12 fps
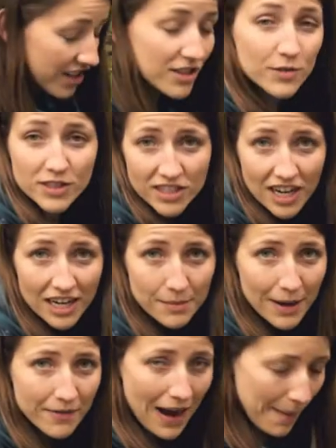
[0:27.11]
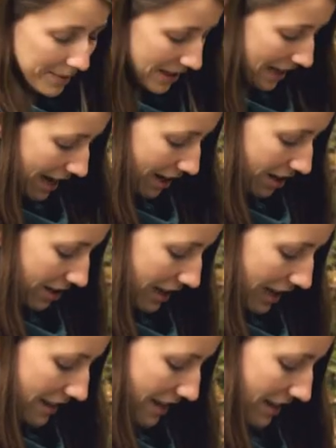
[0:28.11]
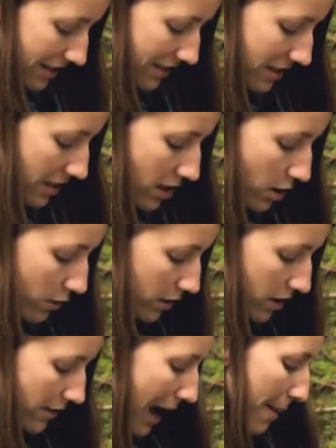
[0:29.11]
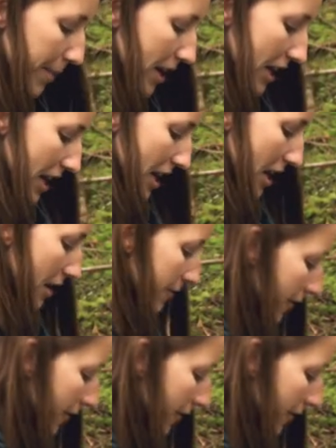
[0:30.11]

So we're starting by wrapping the ankle like this. We're gonna wrap it in